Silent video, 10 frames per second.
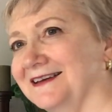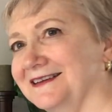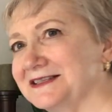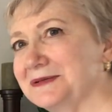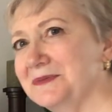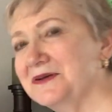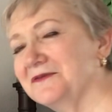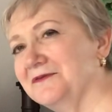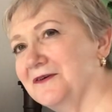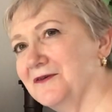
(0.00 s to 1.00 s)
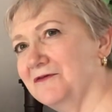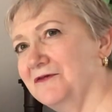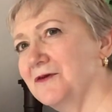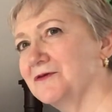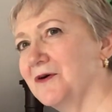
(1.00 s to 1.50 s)
It's a beautiful
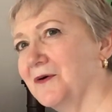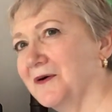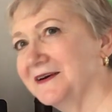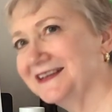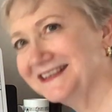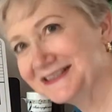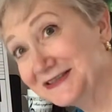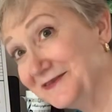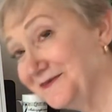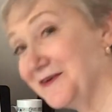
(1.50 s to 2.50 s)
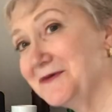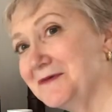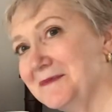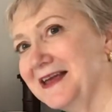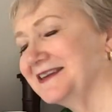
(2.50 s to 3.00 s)
full chord, and it's very
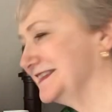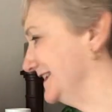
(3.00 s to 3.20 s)
romantic.